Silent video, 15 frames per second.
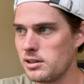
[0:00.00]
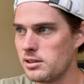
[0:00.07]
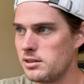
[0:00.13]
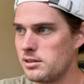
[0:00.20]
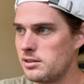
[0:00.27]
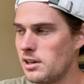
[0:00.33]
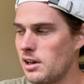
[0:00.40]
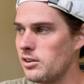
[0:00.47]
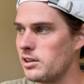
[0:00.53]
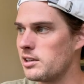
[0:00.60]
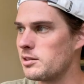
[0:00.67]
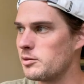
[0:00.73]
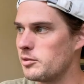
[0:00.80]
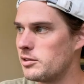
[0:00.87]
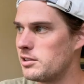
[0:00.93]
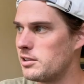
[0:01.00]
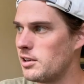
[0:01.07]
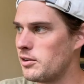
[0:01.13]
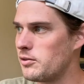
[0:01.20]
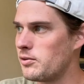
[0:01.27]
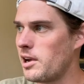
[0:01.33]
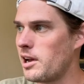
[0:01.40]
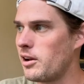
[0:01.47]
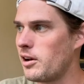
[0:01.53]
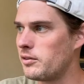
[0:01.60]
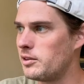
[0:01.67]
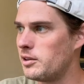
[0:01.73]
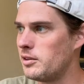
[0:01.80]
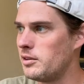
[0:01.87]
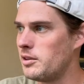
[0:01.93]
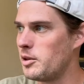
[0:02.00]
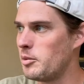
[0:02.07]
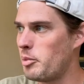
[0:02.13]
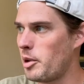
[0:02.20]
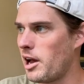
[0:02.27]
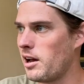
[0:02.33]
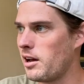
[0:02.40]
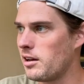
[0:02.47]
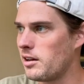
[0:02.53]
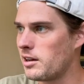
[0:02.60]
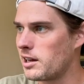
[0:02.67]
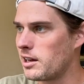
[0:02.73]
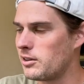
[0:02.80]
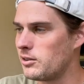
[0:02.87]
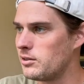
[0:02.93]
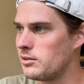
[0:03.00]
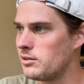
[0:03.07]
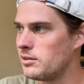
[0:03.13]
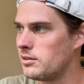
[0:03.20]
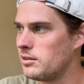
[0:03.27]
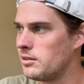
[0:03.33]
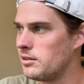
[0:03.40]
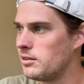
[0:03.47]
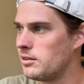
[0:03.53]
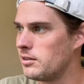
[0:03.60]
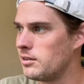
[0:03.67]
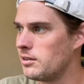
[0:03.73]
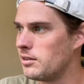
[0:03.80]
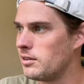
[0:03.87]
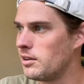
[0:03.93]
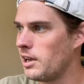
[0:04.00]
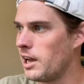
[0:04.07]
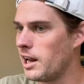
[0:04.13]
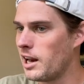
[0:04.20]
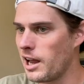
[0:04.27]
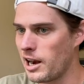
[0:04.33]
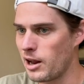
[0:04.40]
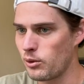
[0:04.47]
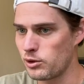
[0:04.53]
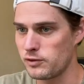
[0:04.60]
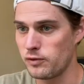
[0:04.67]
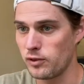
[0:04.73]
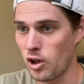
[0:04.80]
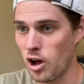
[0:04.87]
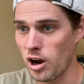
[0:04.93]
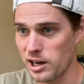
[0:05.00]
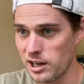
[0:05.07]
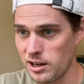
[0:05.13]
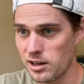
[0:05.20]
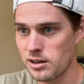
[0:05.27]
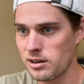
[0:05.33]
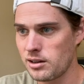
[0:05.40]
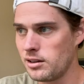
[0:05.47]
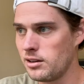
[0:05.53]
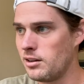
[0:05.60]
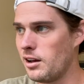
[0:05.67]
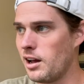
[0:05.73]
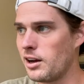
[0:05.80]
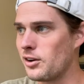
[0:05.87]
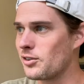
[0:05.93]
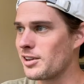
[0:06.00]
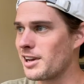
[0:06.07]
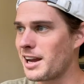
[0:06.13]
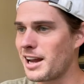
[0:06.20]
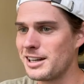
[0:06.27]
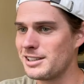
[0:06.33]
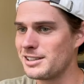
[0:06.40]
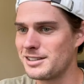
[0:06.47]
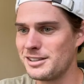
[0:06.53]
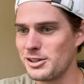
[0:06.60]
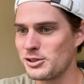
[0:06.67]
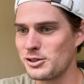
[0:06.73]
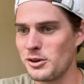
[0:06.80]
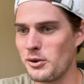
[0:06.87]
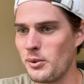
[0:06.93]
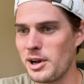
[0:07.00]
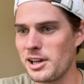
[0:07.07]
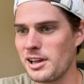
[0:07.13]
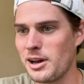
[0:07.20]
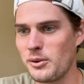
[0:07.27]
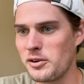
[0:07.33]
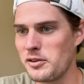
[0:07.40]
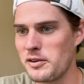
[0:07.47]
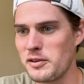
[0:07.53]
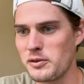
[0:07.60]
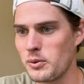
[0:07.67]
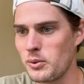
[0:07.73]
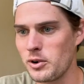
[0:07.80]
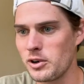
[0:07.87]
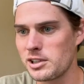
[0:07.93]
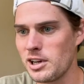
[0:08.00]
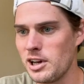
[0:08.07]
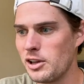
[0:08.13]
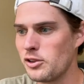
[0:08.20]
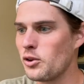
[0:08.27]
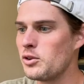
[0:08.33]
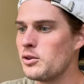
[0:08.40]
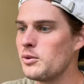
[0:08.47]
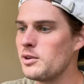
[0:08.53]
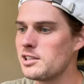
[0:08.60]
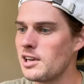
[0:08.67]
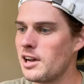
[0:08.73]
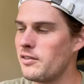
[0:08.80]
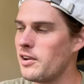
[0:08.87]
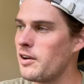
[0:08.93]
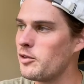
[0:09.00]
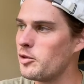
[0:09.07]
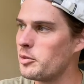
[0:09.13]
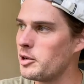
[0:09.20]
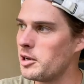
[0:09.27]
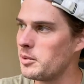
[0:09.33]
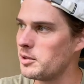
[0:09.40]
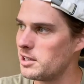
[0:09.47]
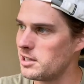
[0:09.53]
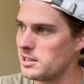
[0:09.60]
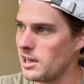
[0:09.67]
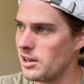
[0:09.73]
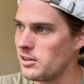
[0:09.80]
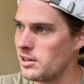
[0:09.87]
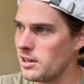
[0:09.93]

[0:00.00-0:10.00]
selling stuff right off the bat, like and I was vlogging, there's no way that would have ever worked. The only reason I've ever been able to sell